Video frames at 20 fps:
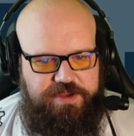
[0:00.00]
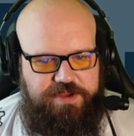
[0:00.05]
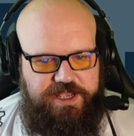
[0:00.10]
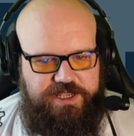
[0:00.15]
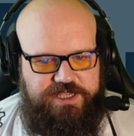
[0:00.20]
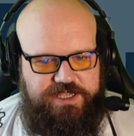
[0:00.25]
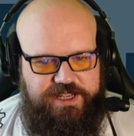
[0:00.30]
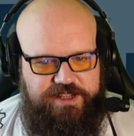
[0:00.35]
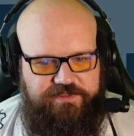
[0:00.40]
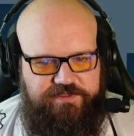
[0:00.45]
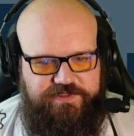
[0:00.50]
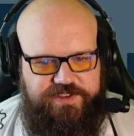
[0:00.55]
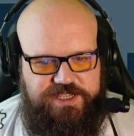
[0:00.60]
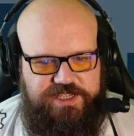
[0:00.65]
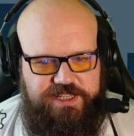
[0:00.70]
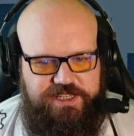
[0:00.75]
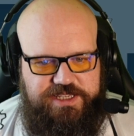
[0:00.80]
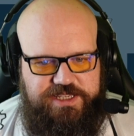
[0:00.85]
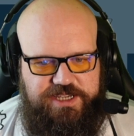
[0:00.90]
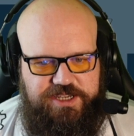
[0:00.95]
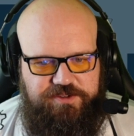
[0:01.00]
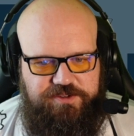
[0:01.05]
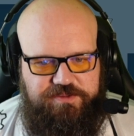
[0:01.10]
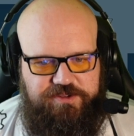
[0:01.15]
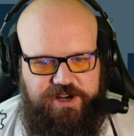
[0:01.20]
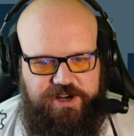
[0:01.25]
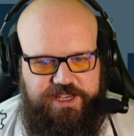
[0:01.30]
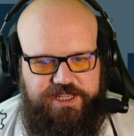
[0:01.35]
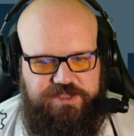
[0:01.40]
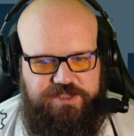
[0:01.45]
personnel facility
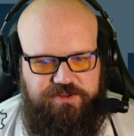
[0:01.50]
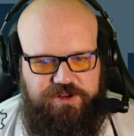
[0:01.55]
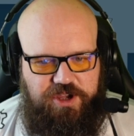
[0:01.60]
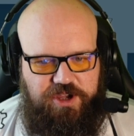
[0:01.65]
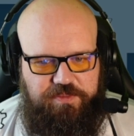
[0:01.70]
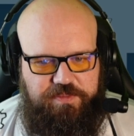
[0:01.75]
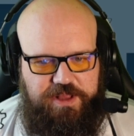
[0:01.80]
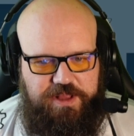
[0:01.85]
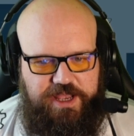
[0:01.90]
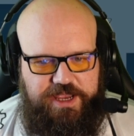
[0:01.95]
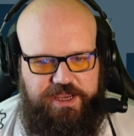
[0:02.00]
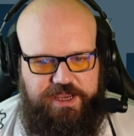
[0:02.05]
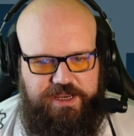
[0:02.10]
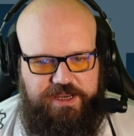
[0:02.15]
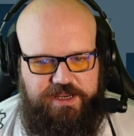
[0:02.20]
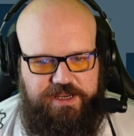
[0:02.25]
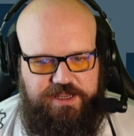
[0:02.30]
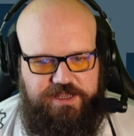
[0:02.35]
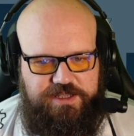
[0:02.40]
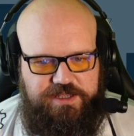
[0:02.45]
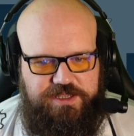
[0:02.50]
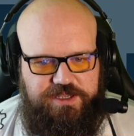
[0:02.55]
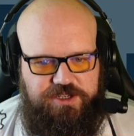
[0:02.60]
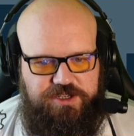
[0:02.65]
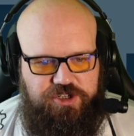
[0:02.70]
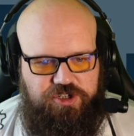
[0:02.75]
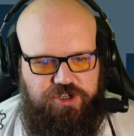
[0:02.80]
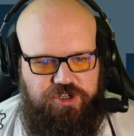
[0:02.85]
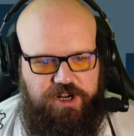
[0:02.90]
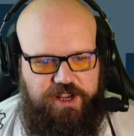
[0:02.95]
upgrades were not applying to
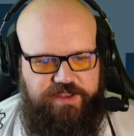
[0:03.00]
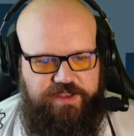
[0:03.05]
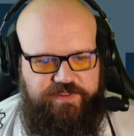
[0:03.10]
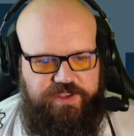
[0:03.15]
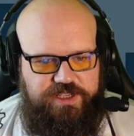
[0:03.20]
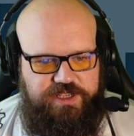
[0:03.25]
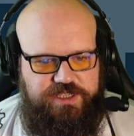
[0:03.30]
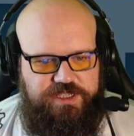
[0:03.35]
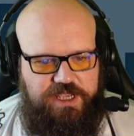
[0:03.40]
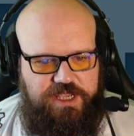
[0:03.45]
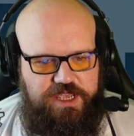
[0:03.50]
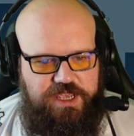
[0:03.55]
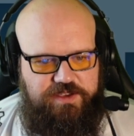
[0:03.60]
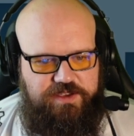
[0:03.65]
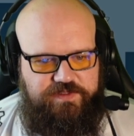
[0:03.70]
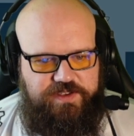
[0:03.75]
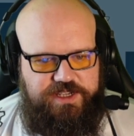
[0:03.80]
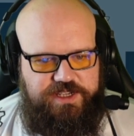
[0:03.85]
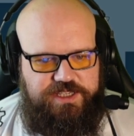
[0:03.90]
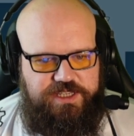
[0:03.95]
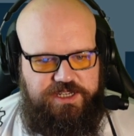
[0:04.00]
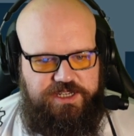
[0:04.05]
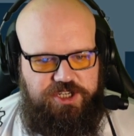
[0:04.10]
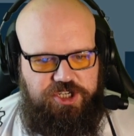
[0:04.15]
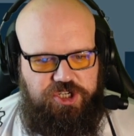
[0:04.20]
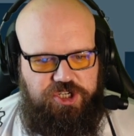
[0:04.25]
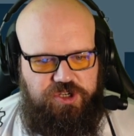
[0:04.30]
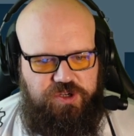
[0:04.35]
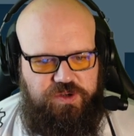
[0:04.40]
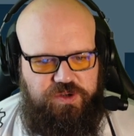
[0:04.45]
drivers. Fixed an
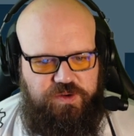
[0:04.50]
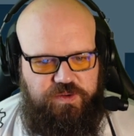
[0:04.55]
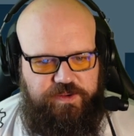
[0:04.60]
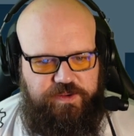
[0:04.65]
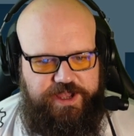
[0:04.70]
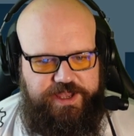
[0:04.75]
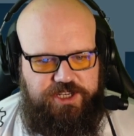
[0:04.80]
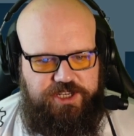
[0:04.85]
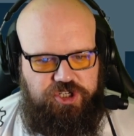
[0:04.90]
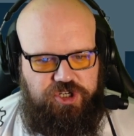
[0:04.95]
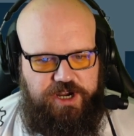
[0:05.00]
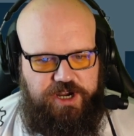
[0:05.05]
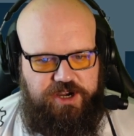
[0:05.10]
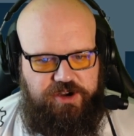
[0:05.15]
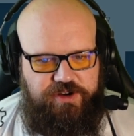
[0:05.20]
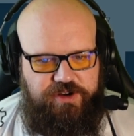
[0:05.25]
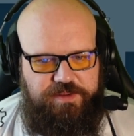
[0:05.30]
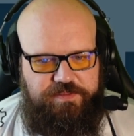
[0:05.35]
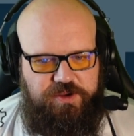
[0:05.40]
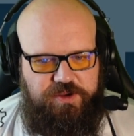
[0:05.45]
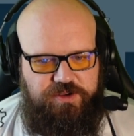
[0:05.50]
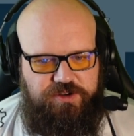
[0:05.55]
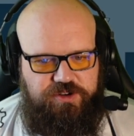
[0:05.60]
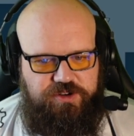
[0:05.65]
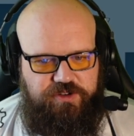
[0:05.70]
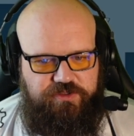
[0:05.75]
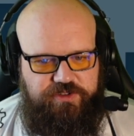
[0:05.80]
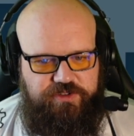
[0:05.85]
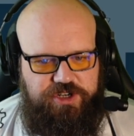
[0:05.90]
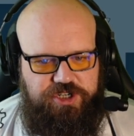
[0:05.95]
issue where track grip
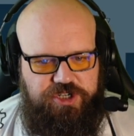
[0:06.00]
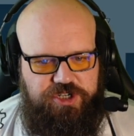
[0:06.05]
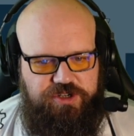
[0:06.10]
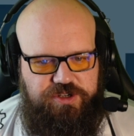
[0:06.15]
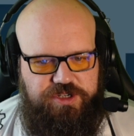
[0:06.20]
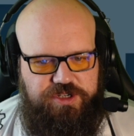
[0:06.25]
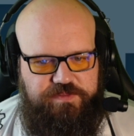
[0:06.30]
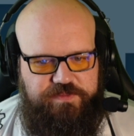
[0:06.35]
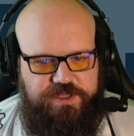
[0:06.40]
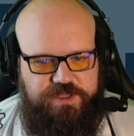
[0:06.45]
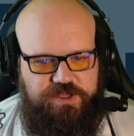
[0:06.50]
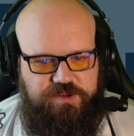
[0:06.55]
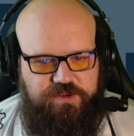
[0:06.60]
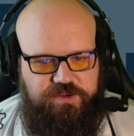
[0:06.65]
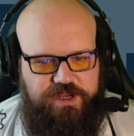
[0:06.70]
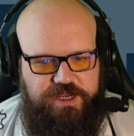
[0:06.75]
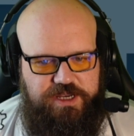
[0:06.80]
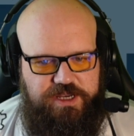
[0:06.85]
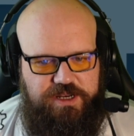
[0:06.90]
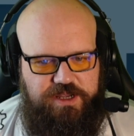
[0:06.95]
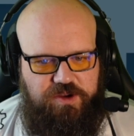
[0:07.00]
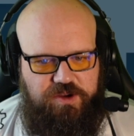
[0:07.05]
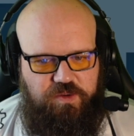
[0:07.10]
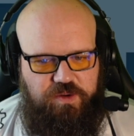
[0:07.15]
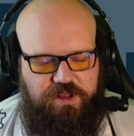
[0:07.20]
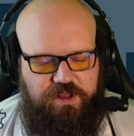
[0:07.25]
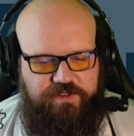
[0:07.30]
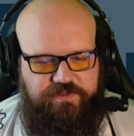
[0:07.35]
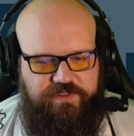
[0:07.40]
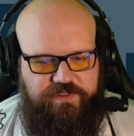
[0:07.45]
could reduce between
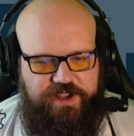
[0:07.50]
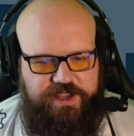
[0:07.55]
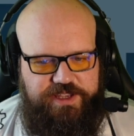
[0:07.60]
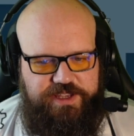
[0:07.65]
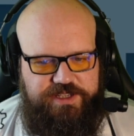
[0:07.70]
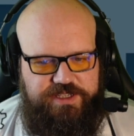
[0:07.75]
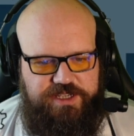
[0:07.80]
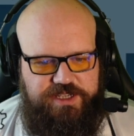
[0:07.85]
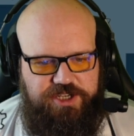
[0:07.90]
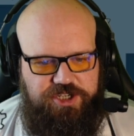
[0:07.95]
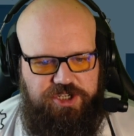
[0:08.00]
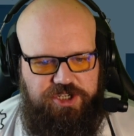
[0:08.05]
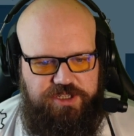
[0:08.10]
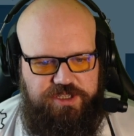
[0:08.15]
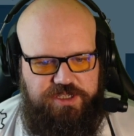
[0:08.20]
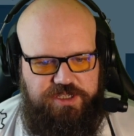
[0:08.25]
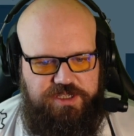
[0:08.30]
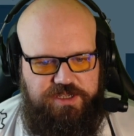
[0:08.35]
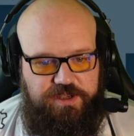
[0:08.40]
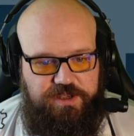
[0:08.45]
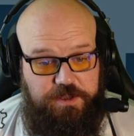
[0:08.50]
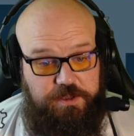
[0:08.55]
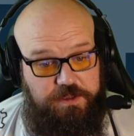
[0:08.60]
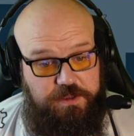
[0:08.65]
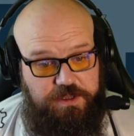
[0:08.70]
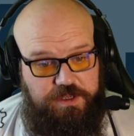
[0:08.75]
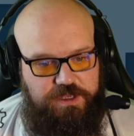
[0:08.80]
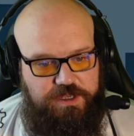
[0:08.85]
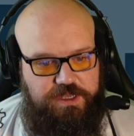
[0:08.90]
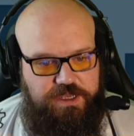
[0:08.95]
qualifying sessions.
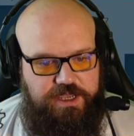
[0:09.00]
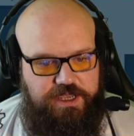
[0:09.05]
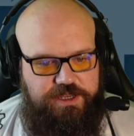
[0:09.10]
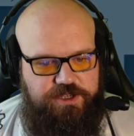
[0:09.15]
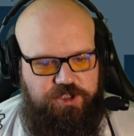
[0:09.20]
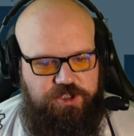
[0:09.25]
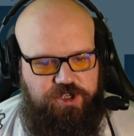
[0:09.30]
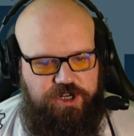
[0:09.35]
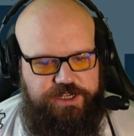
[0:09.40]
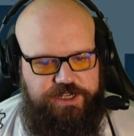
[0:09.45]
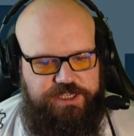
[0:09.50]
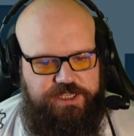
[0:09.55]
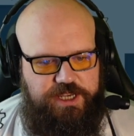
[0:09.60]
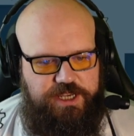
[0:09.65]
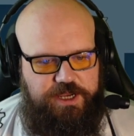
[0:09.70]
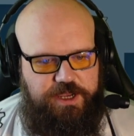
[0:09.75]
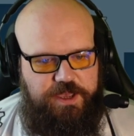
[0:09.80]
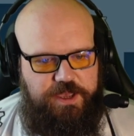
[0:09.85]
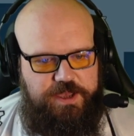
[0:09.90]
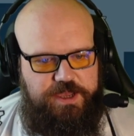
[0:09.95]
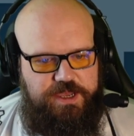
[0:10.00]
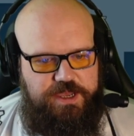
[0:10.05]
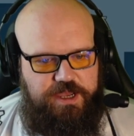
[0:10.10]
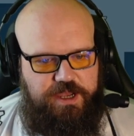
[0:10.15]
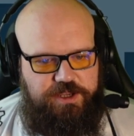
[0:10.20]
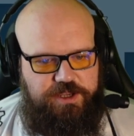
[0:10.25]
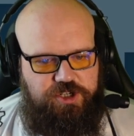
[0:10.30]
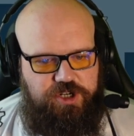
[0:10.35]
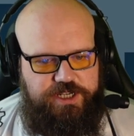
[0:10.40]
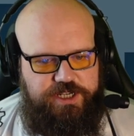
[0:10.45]
Interesting.
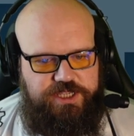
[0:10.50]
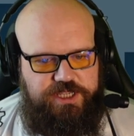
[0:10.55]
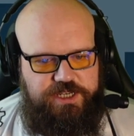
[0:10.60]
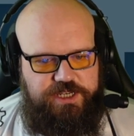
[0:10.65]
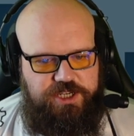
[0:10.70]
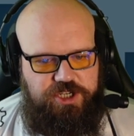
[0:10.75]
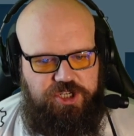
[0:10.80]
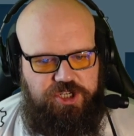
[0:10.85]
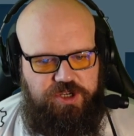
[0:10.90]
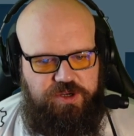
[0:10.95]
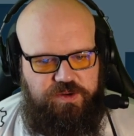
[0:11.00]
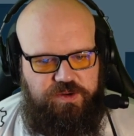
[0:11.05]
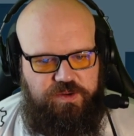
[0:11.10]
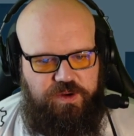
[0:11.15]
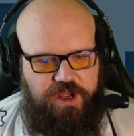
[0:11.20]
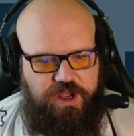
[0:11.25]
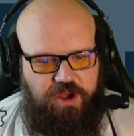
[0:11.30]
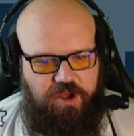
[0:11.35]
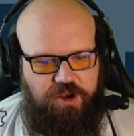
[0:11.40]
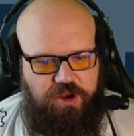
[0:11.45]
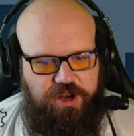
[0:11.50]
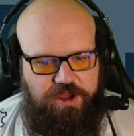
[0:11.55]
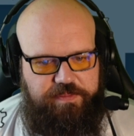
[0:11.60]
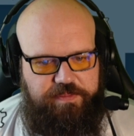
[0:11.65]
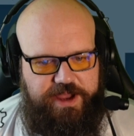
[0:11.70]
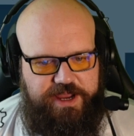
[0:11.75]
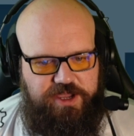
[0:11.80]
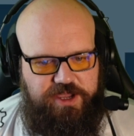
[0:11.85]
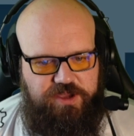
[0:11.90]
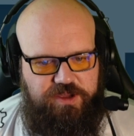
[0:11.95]
Addressed an issue on
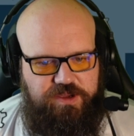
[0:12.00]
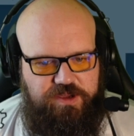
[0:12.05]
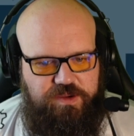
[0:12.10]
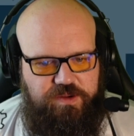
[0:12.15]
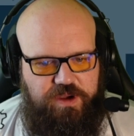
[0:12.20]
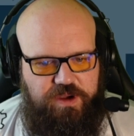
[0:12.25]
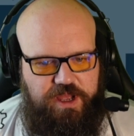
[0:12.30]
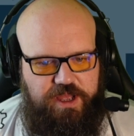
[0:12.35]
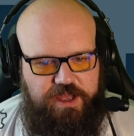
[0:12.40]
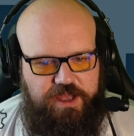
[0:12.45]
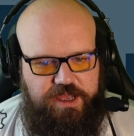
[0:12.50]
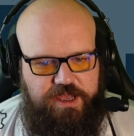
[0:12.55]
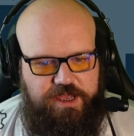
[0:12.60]
Baku